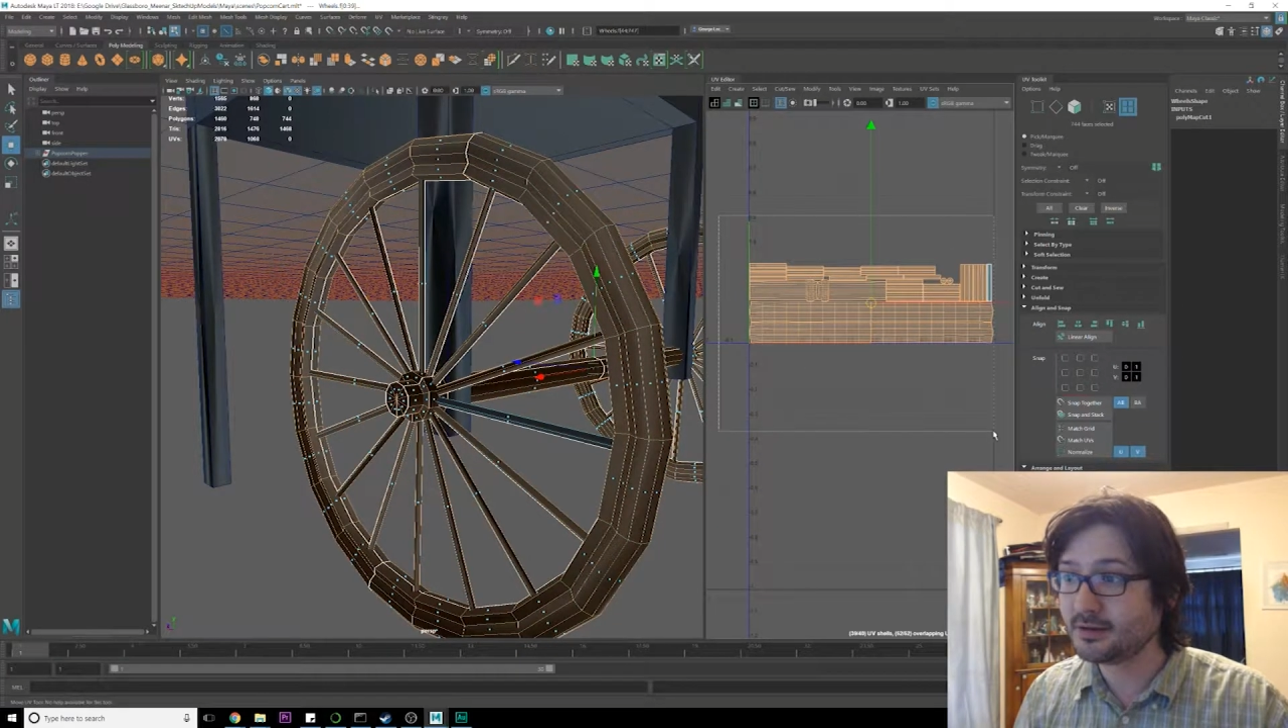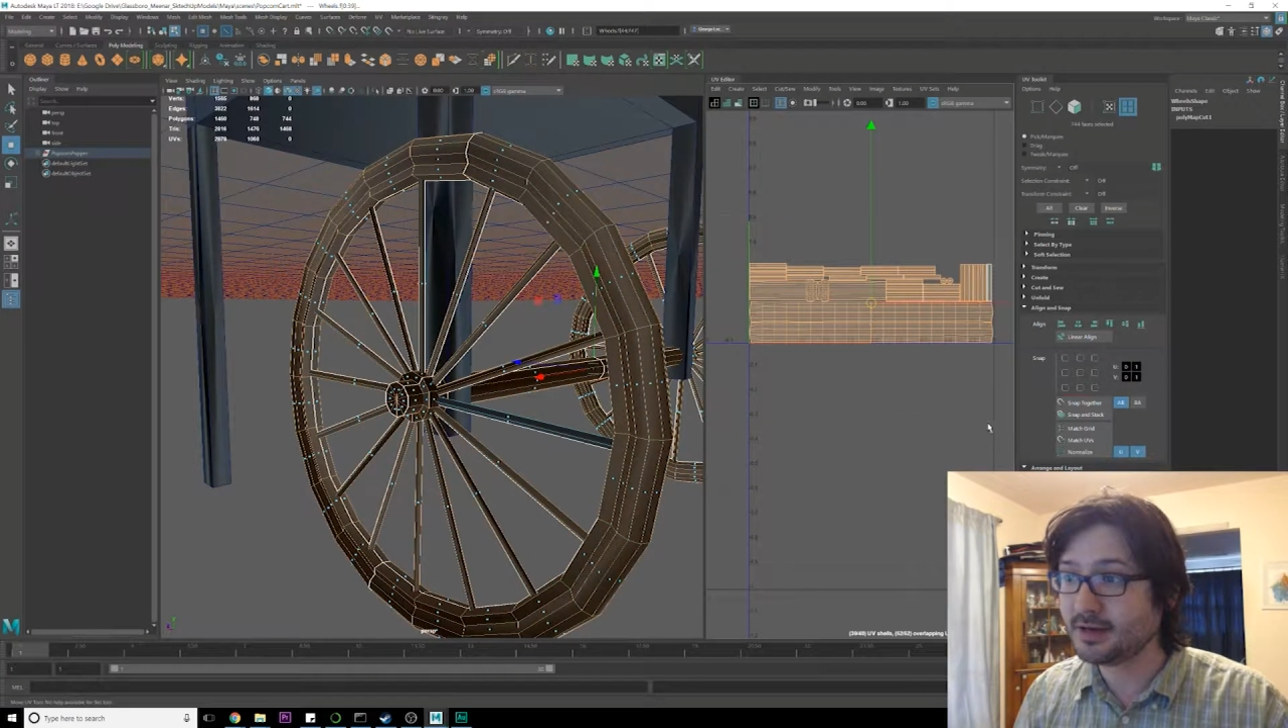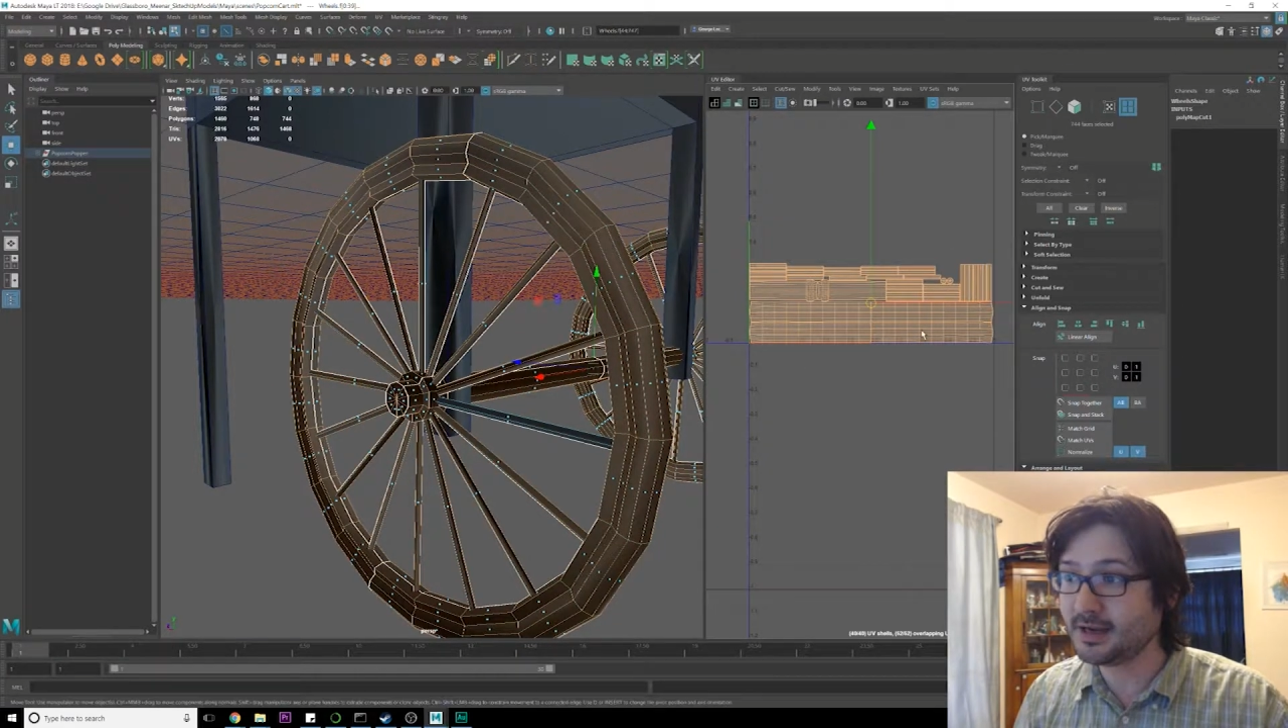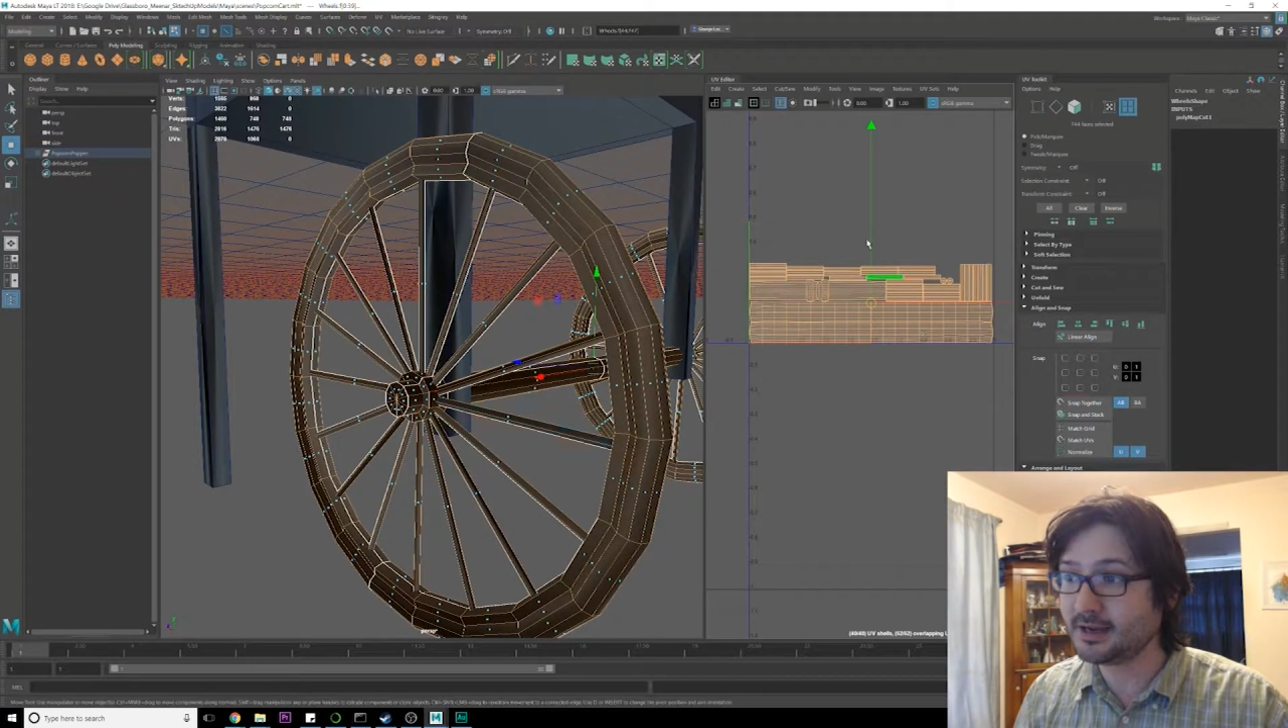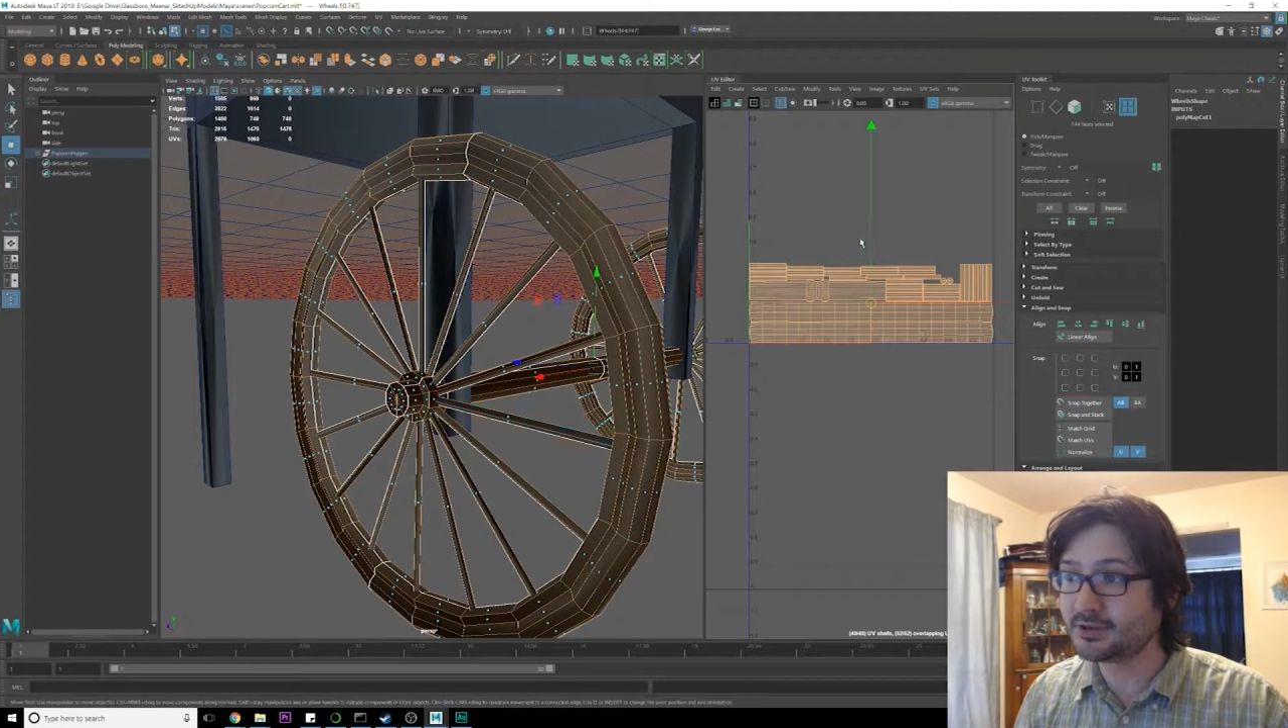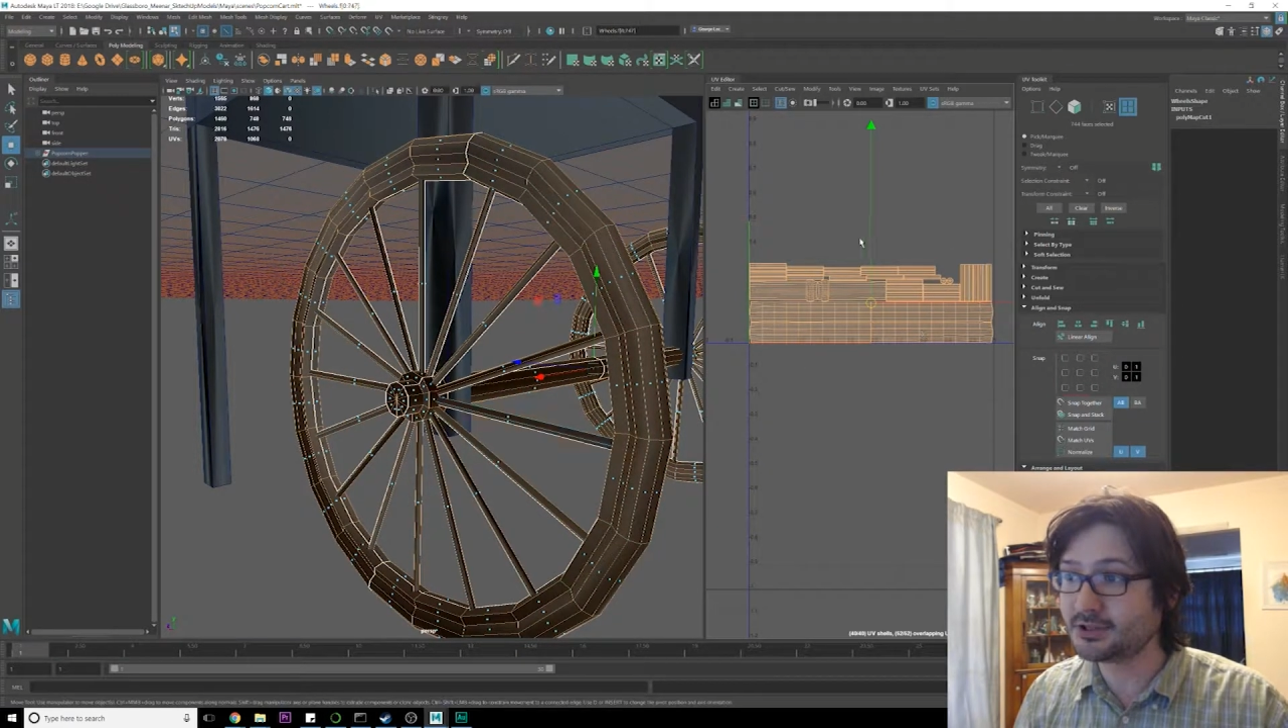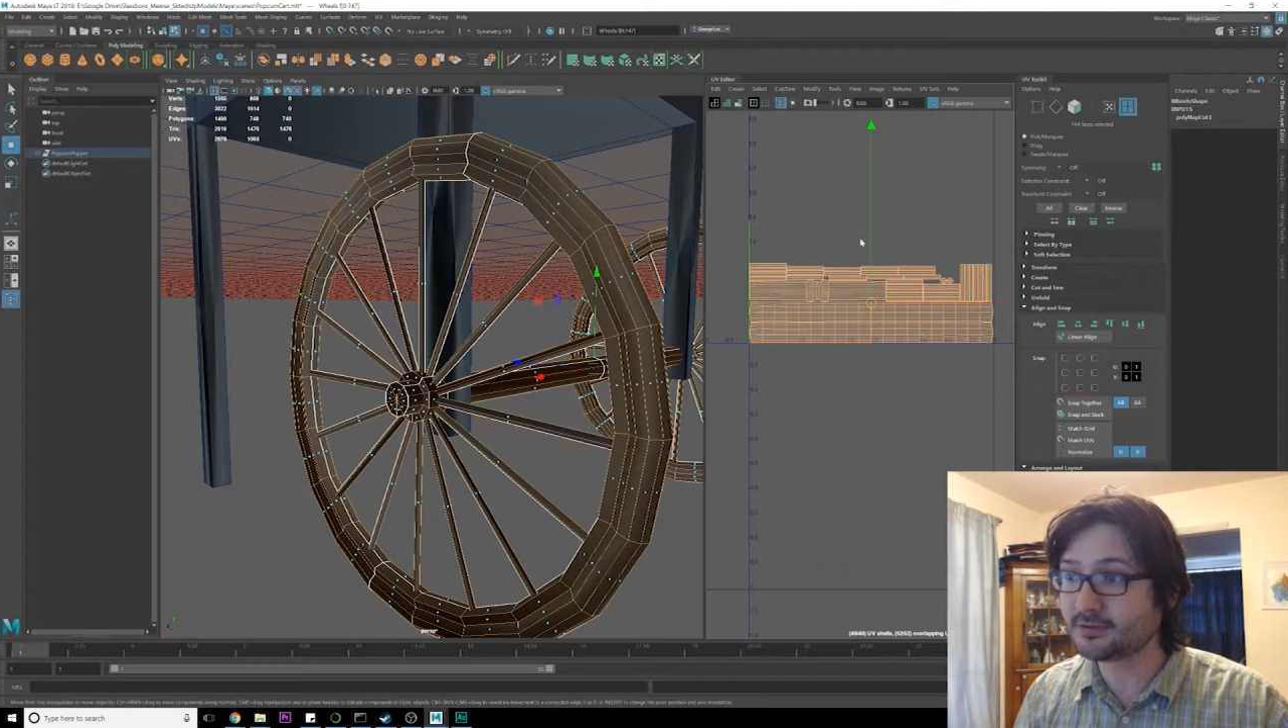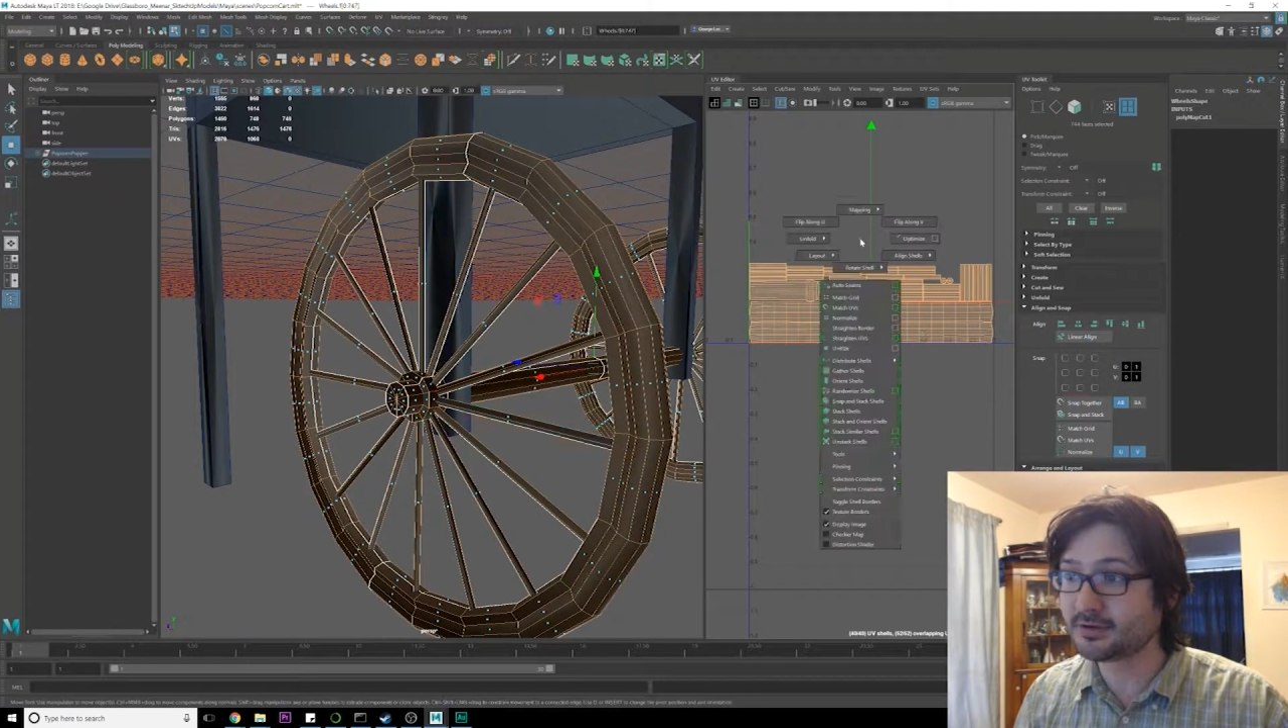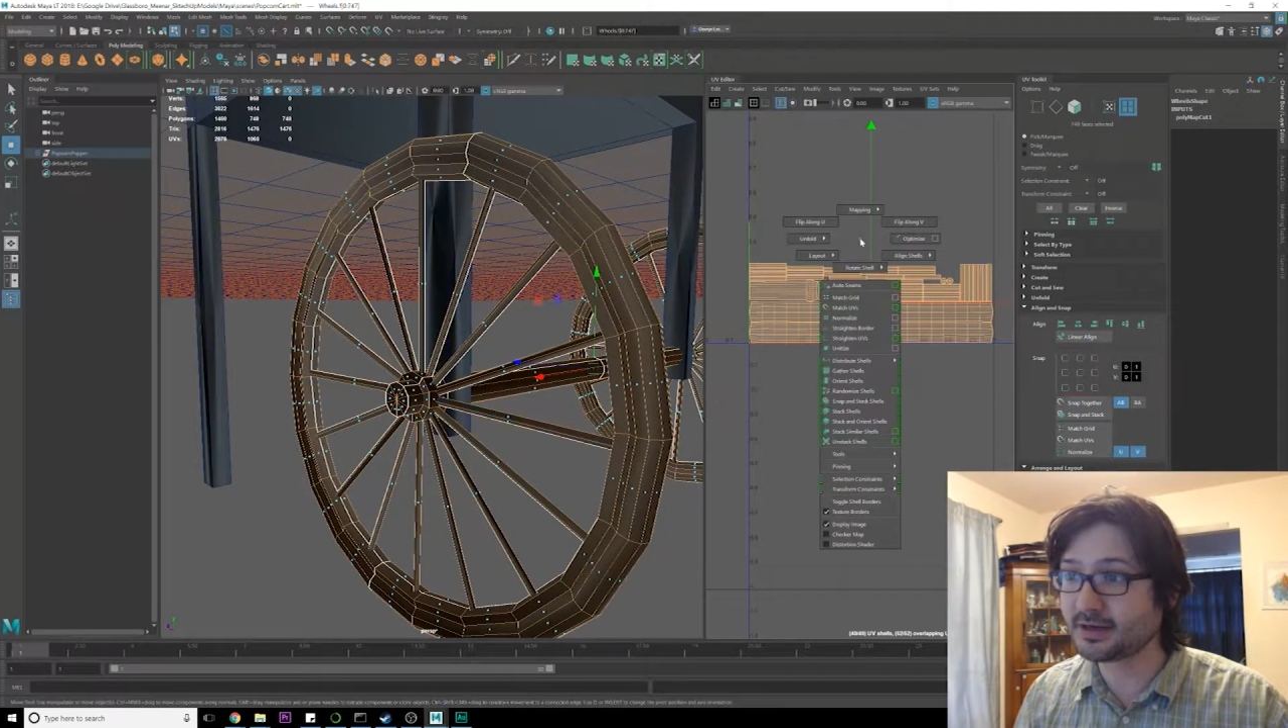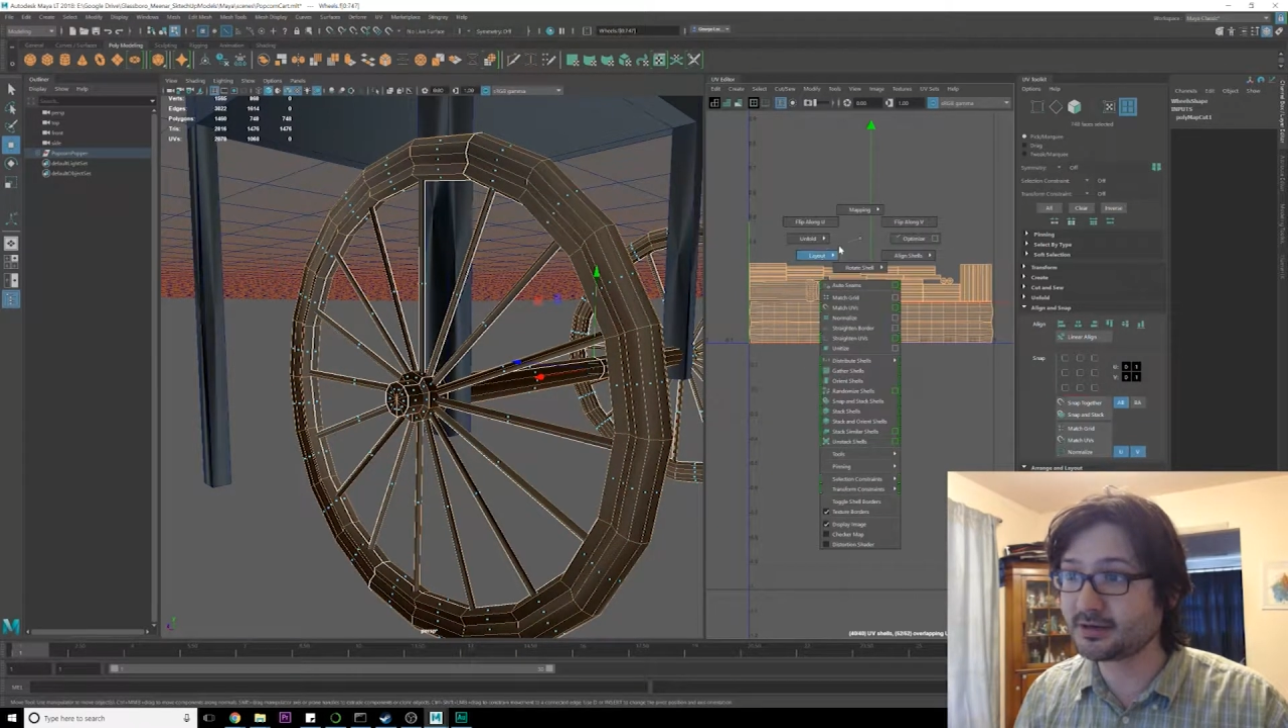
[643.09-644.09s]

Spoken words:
and shift right